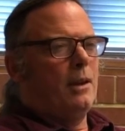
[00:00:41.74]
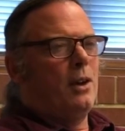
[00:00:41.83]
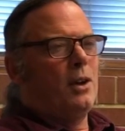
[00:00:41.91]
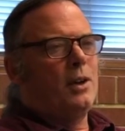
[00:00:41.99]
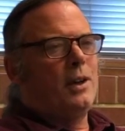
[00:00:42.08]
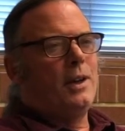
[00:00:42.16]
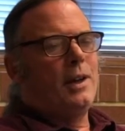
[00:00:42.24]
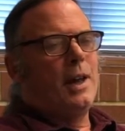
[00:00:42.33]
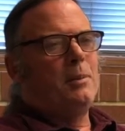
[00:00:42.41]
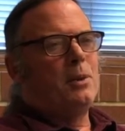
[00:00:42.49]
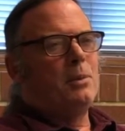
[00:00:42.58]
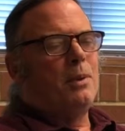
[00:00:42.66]
Another thing that
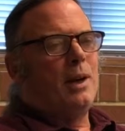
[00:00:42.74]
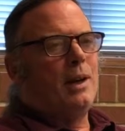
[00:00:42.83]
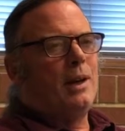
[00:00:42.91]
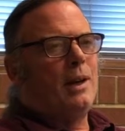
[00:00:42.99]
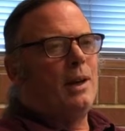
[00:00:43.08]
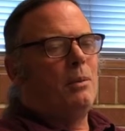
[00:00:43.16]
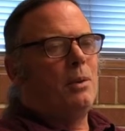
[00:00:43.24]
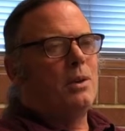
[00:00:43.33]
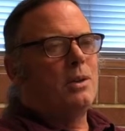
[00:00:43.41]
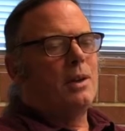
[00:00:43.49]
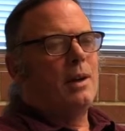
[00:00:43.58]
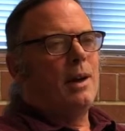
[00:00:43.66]
came to mind here,
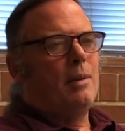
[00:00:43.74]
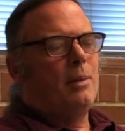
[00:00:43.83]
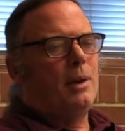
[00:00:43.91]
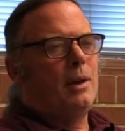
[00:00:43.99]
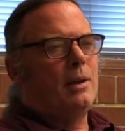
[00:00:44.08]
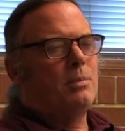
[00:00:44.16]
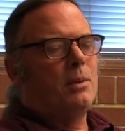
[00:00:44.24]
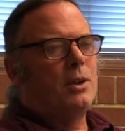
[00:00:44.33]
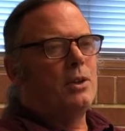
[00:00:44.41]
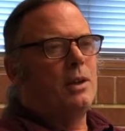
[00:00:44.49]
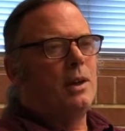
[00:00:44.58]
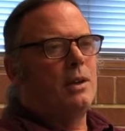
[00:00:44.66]
which is a common
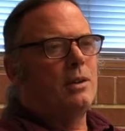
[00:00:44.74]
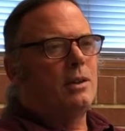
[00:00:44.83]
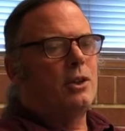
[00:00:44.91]
expression in Irish,